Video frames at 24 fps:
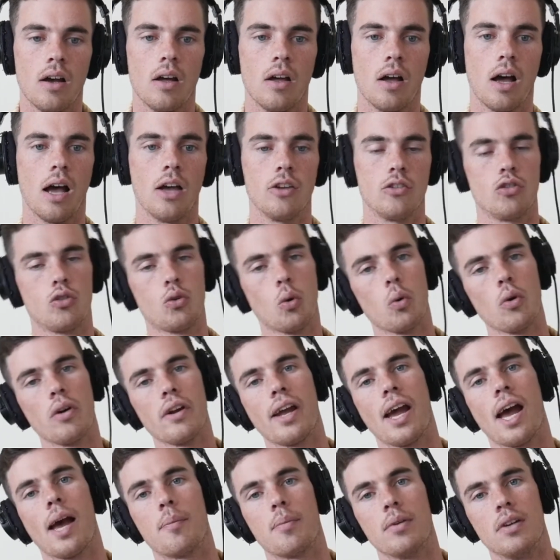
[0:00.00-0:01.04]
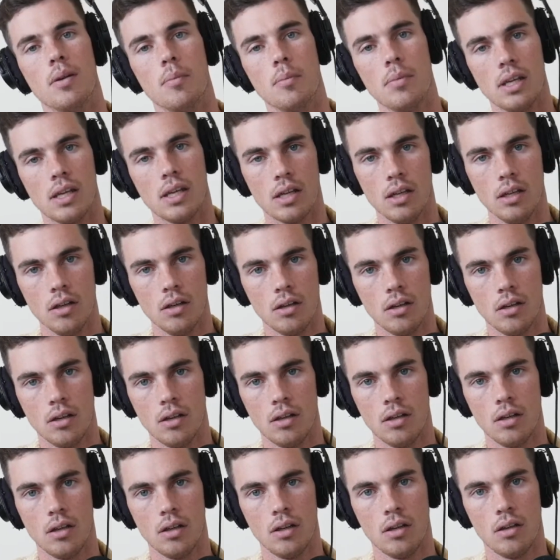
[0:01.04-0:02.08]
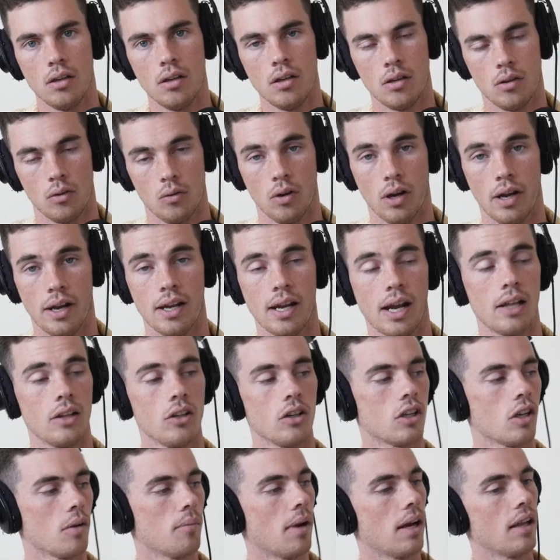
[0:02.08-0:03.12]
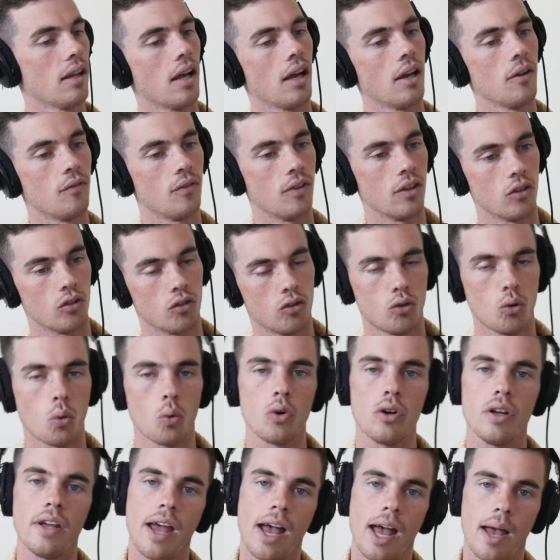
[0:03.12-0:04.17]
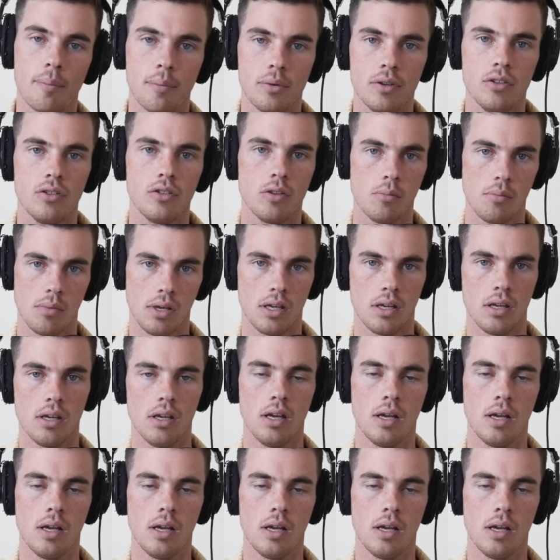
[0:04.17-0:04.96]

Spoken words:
a story happened to me, right? I look at my life and a story happened to me.